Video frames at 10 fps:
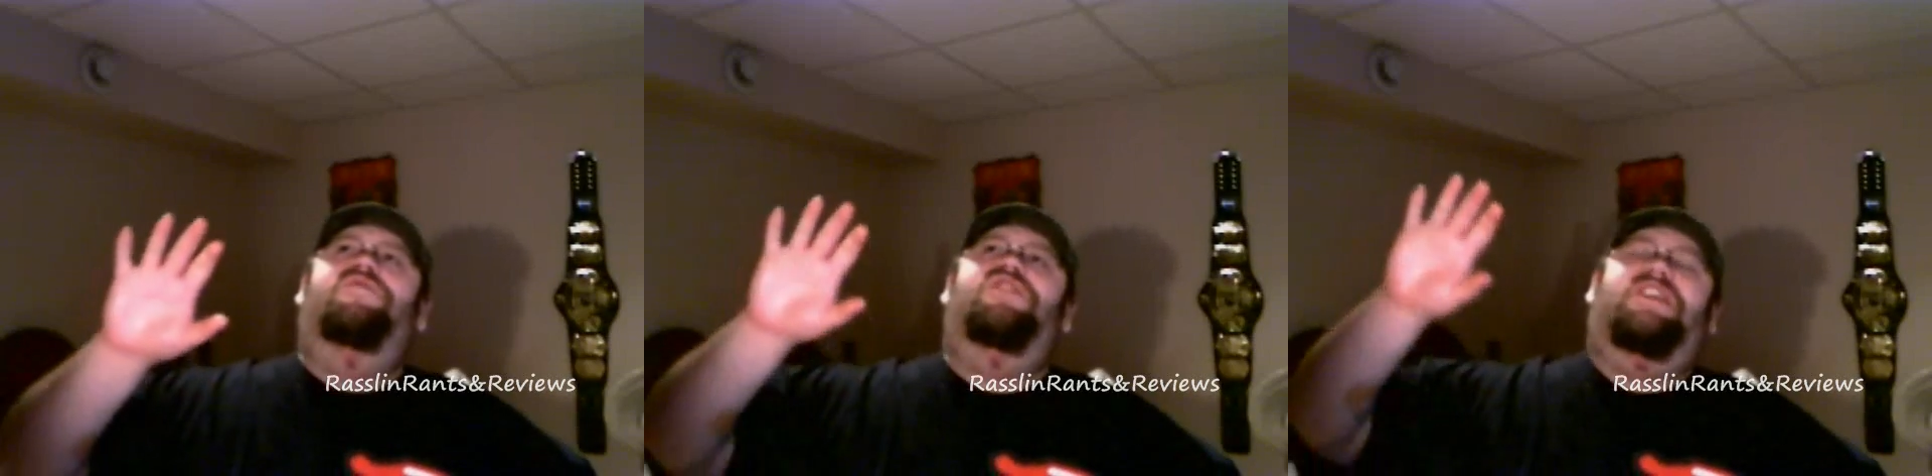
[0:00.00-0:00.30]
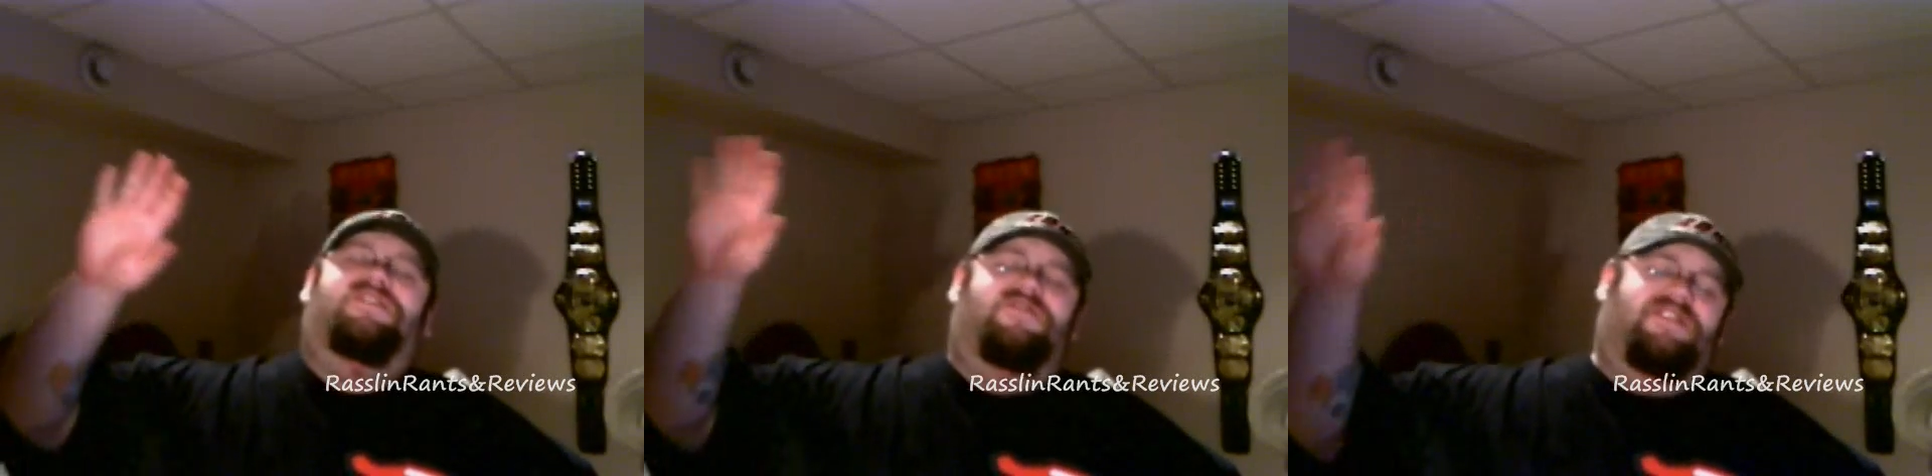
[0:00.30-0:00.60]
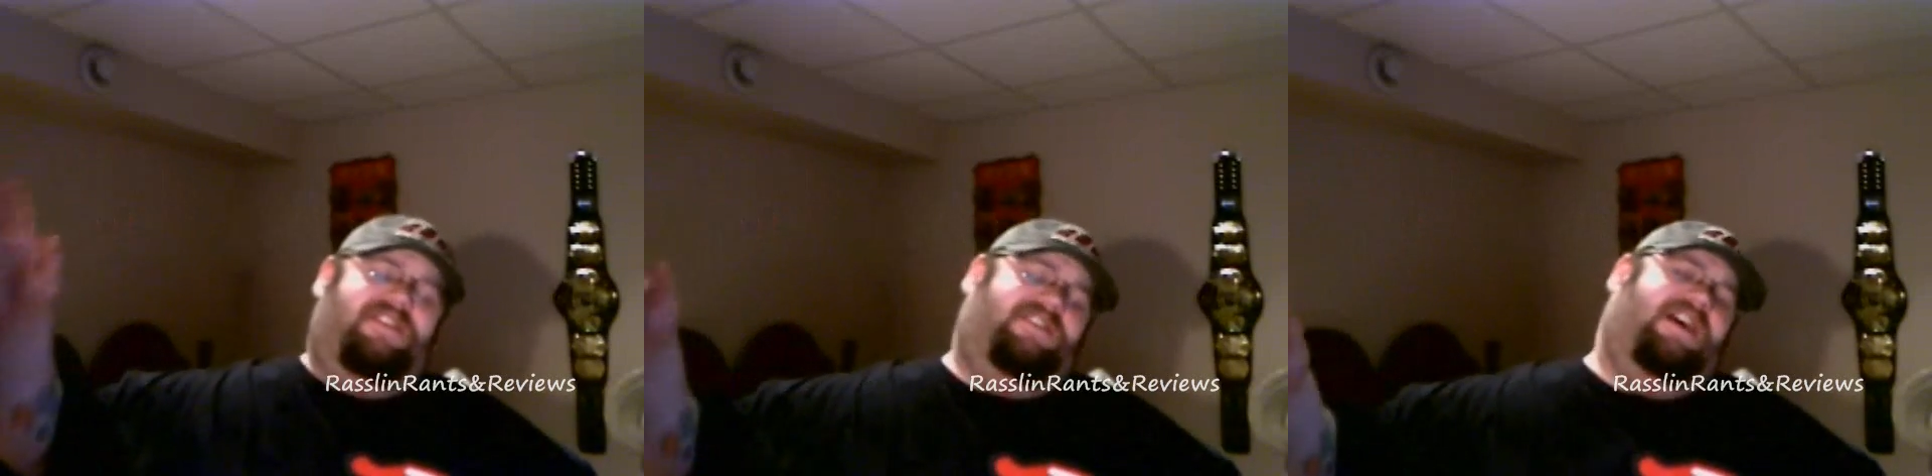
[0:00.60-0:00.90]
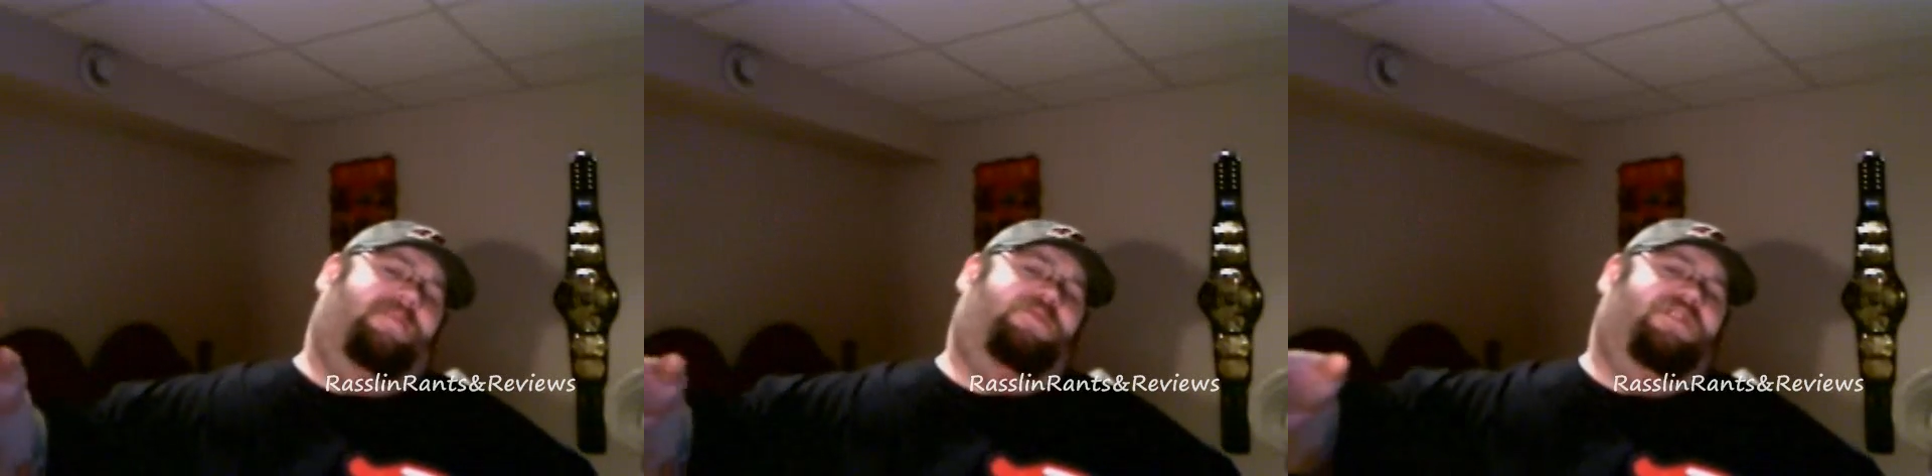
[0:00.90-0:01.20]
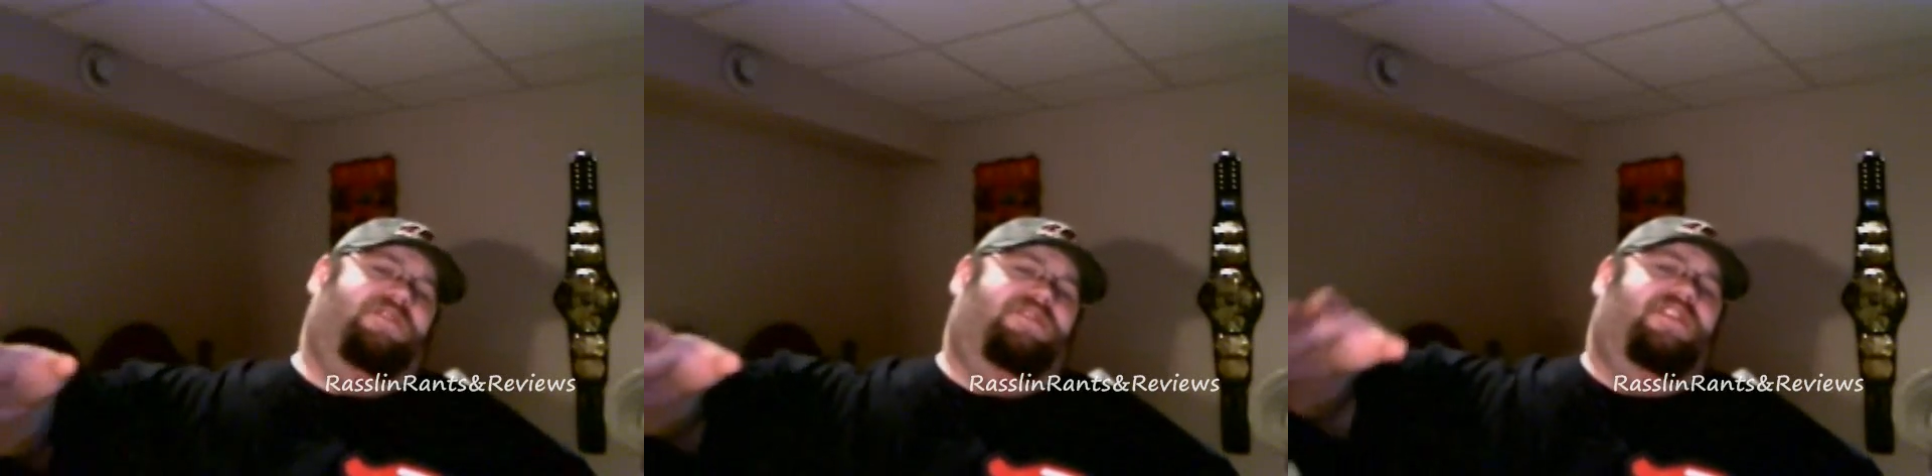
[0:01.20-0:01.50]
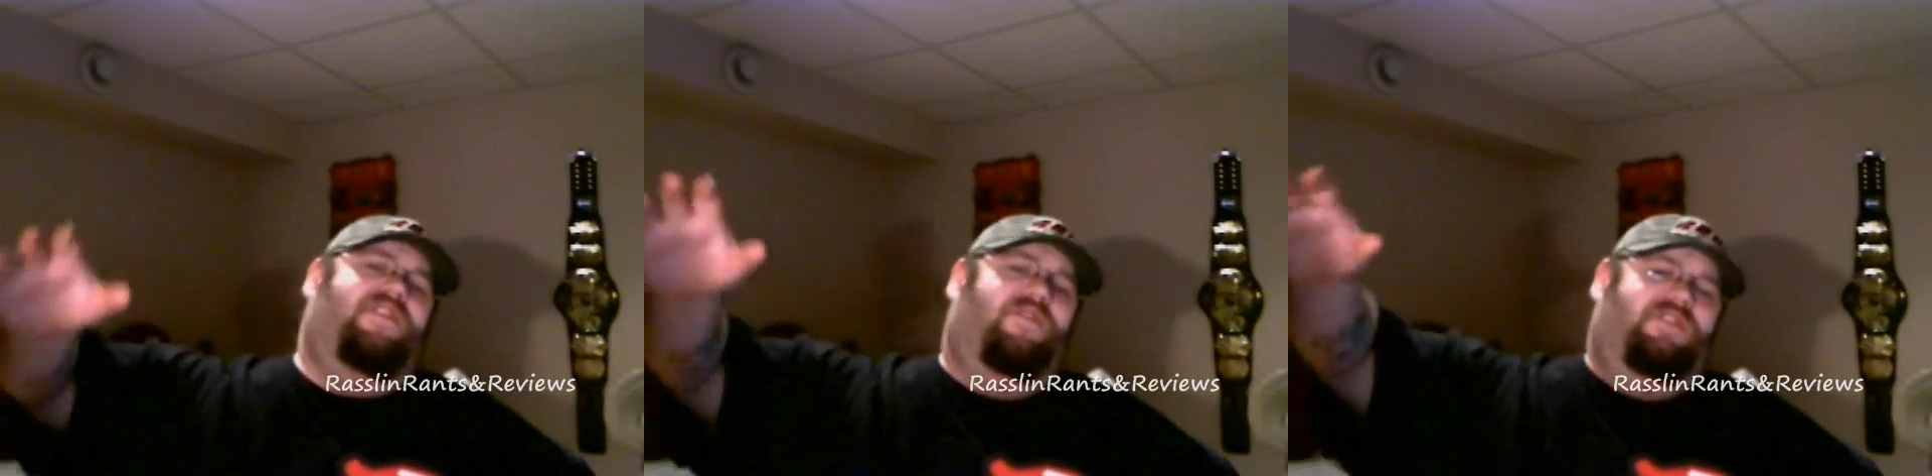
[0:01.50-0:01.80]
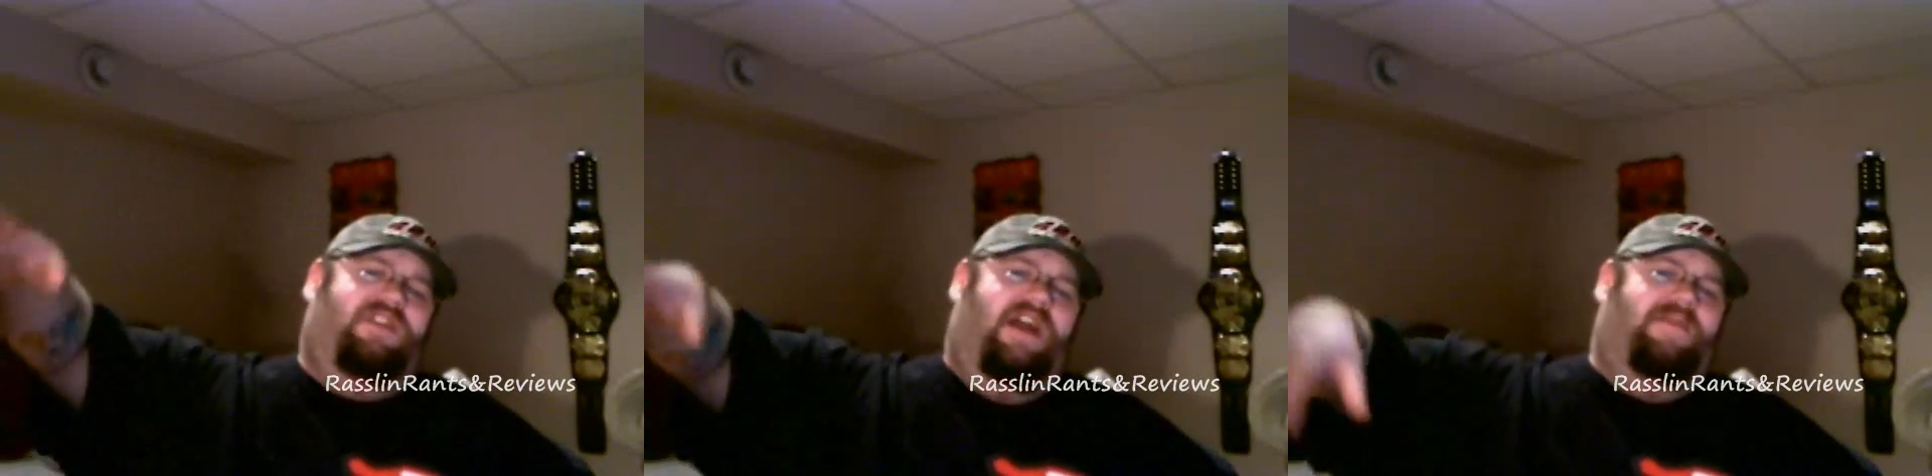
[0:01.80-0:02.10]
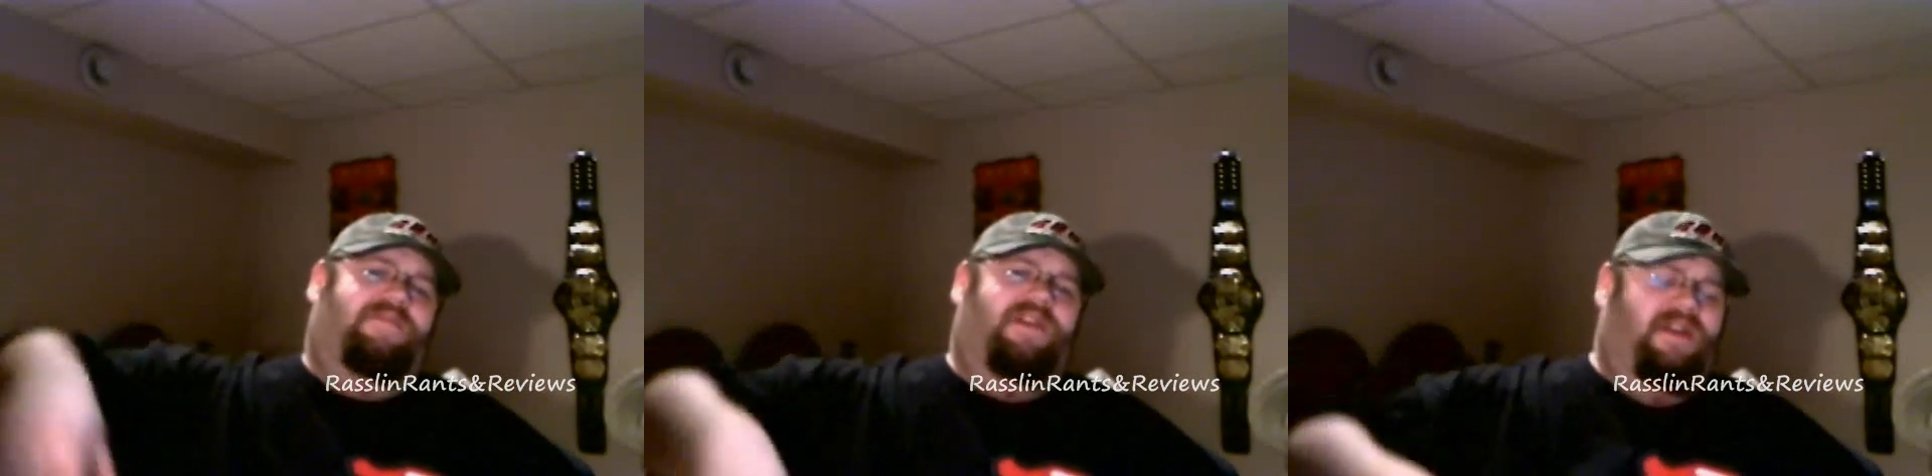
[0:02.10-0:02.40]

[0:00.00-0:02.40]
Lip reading: Yes, there's exceptions to those type,